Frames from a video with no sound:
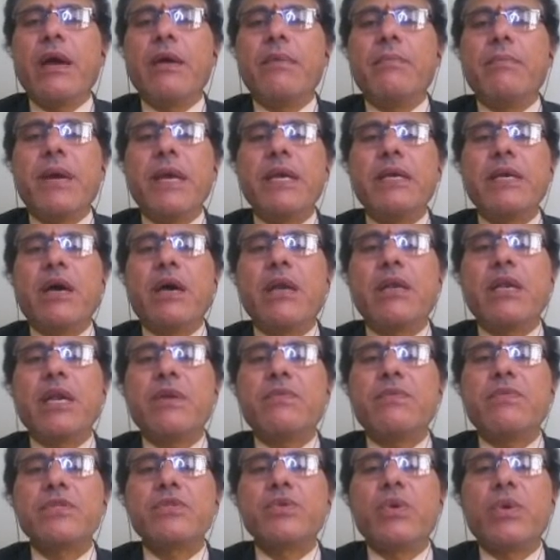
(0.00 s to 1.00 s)
my
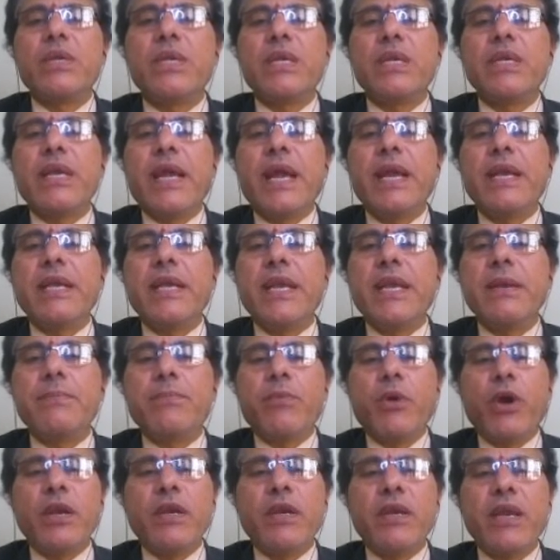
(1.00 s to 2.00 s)
target was only
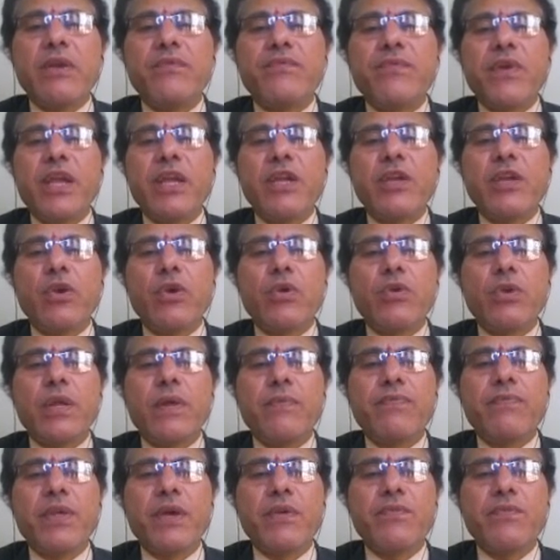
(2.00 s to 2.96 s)
19.95 kilonewton.